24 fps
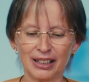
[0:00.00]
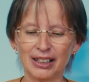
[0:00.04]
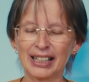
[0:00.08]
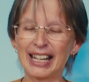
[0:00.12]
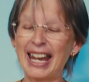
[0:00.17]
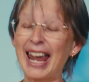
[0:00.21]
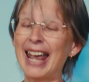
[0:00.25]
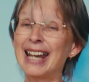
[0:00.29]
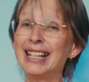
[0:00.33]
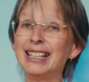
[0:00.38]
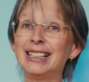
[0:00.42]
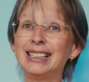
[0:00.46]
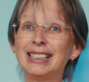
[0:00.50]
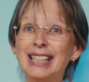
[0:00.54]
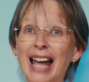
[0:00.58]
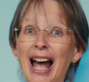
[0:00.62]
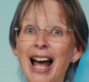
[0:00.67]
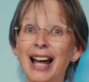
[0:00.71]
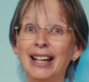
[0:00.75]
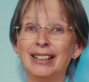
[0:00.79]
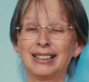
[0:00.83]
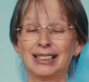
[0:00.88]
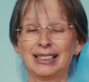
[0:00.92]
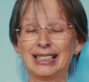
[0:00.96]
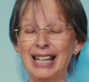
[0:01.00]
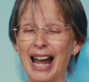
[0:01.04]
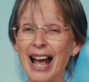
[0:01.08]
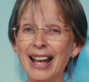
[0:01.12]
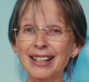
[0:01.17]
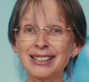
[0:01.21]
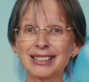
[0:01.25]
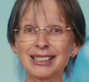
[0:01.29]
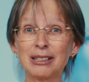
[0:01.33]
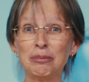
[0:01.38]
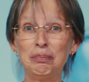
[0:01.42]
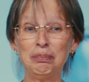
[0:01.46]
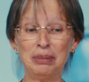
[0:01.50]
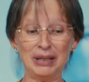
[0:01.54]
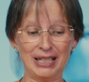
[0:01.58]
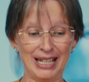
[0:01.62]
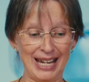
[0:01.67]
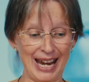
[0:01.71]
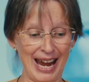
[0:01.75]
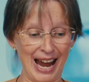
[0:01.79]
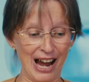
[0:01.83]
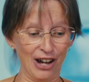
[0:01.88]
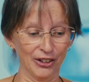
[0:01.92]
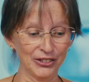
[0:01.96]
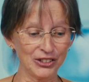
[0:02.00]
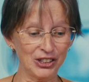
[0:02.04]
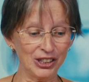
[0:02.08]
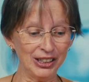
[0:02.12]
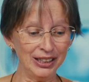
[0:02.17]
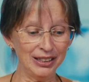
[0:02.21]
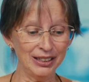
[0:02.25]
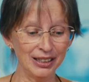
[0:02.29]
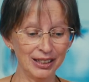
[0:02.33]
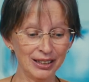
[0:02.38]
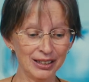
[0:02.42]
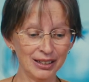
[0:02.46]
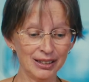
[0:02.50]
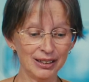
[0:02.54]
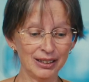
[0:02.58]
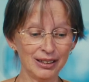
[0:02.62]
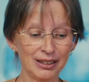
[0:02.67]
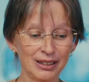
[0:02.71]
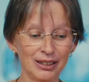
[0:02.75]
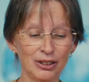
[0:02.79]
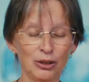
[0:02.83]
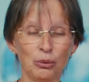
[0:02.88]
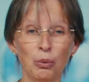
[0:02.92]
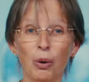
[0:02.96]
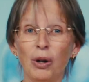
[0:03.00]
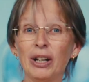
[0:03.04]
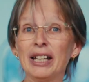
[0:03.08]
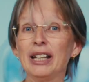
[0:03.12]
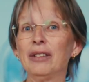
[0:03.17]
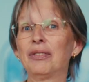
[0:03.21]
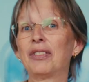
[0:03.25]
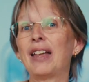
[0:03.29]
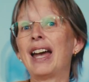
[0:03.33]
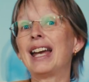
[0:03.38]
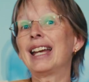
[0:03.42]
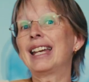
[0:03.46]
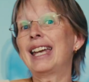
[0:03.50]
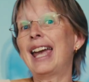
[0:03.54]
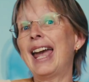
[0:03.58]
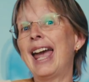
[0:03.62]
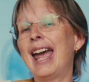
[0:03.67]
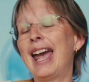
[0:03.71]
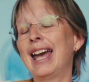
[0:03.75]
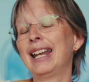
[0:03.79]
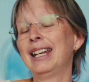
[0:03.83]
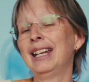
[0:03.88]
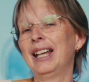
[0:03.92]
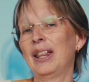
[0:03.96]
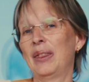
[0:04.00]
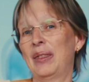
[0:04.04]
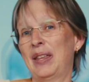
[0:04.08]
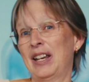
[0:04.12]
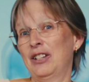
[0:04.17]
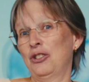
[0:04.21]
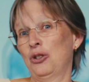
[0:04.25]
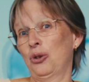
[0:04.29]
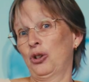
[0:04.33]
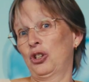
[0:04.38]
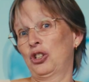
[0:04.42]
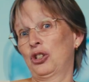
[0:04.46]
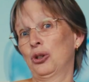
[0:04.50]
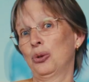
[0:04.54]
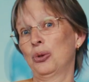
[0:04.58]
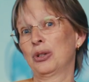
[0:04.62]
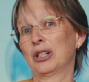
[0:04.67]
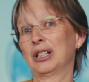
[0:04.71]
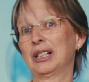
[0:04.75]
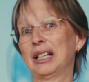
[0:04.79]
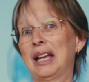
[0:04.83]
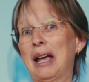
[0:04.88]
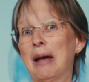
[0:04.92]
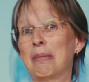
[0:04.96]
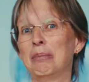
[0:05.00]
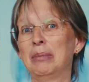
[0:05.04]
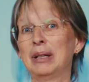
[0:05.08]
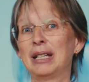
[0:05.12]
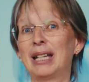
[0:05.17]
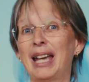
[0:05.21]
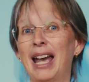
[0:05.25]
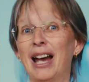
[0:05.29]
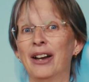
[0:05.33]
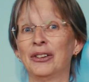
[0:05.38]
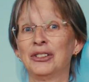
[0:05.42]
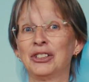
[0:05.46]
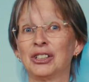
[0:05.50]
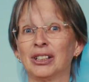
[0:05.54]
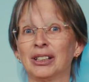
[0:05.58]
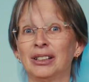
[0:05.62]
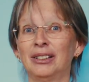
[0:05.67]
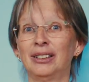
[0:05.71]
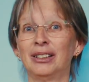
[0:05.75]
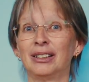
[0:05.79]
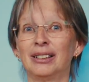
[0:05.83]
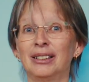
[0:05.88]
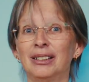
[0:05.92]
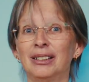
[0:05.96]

Can du dust be counted? Well, if they can, then your children can be counted.